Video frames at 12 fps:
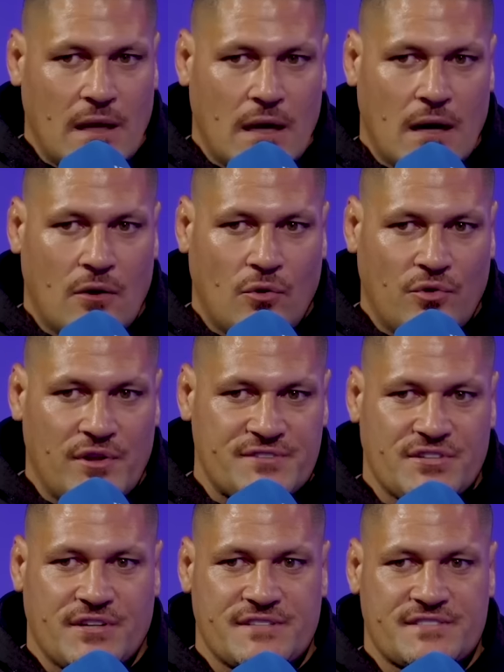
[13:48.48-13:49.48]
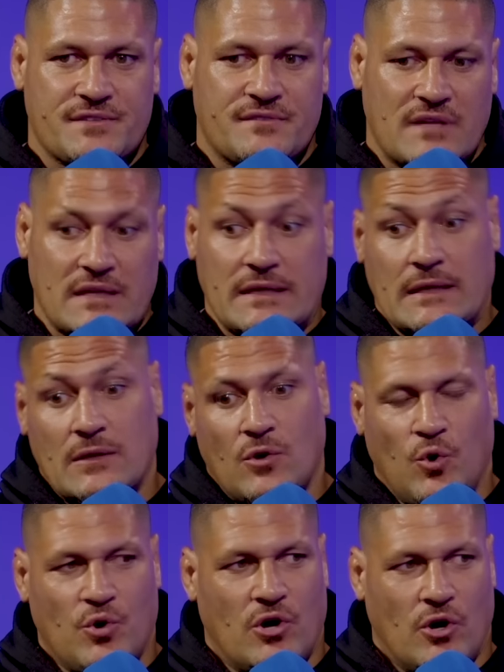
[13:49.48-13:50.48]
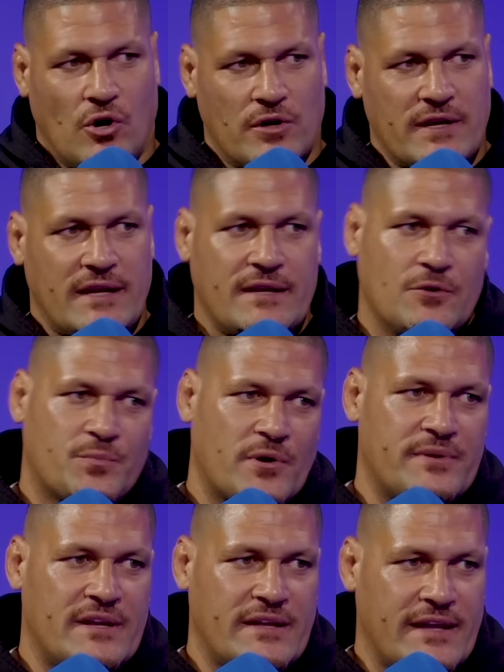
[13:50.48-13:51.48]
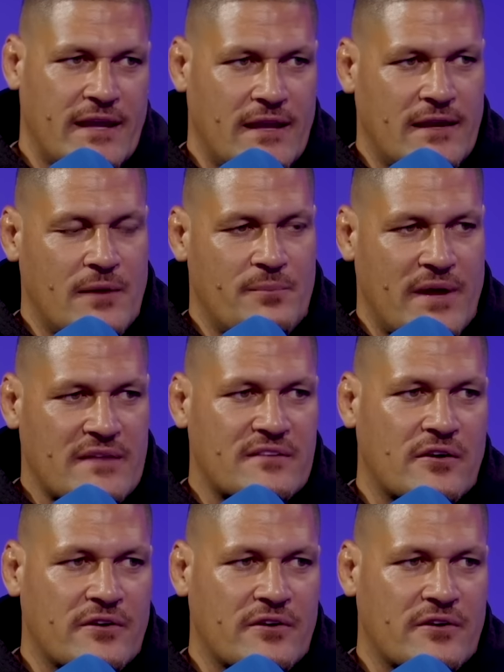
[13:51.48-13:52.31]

all those guys are nearly all gone and he'll probably nearly end up back there, I